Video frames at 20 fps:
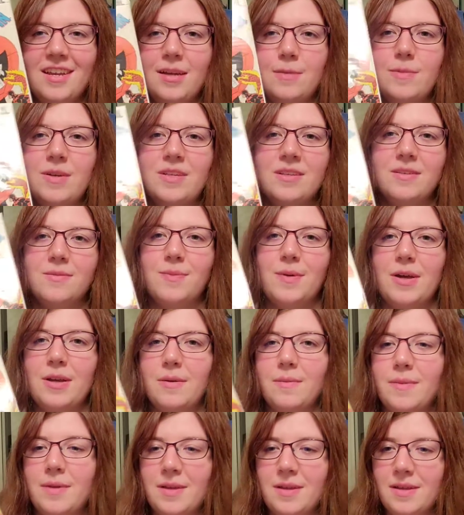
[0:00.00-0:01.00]
Amazing
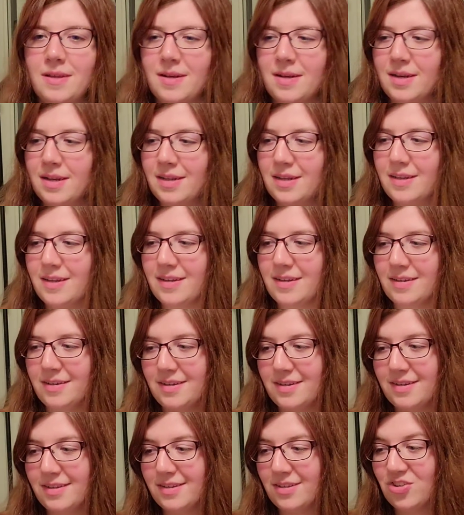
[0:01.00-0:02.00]
Spider-Man
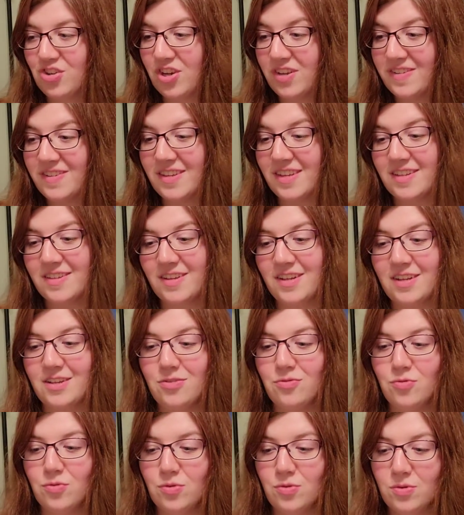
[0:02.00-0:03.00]
Giant Size
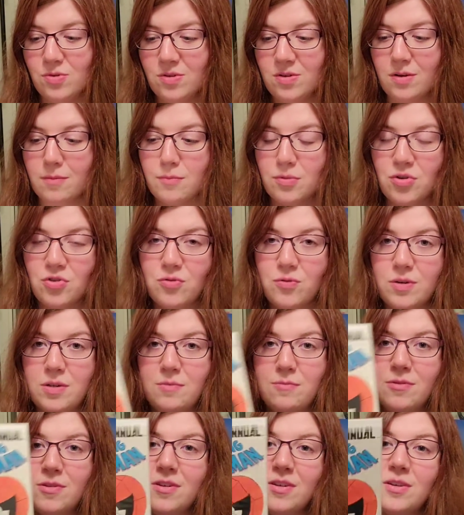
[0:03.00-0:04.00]
Annual number
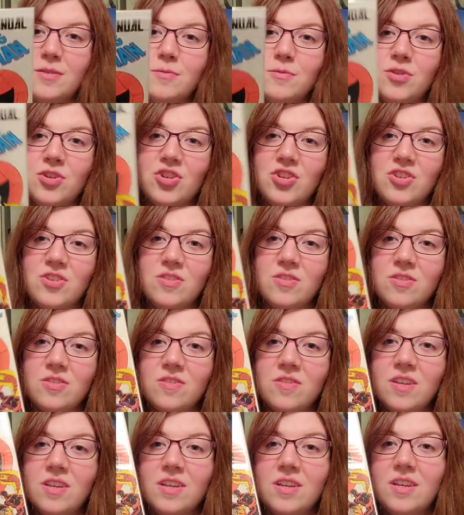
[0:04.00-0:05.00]
21, which
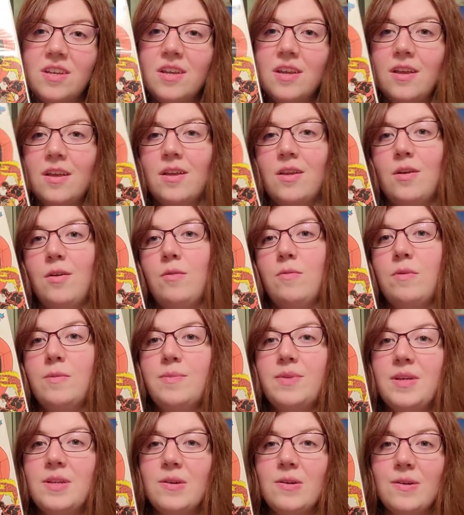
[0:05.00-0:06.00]
is when
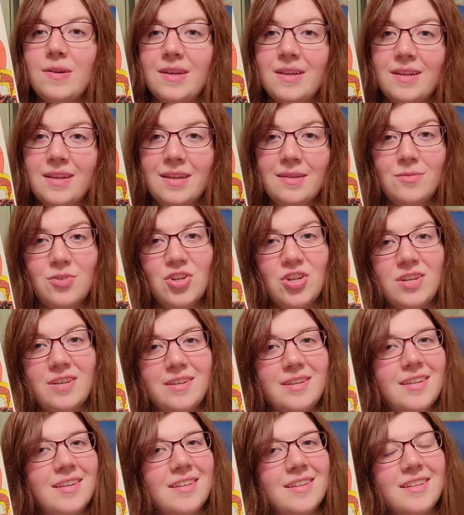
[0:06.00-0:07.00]
Peter and MJ
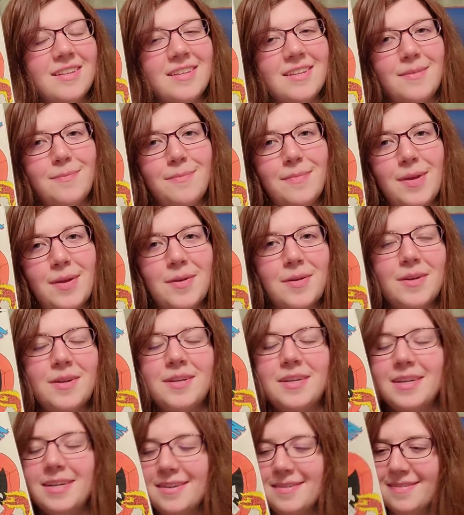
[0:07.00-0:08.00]
get
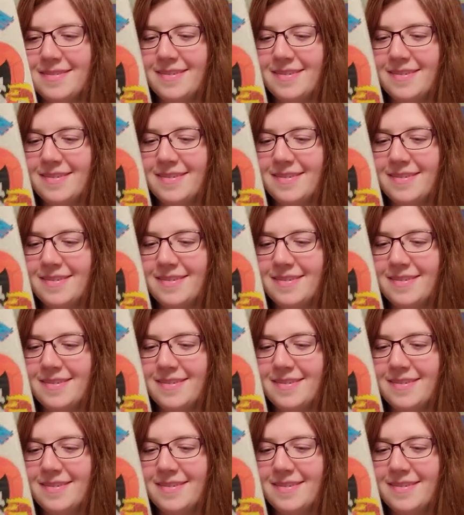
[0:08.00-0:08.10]
married.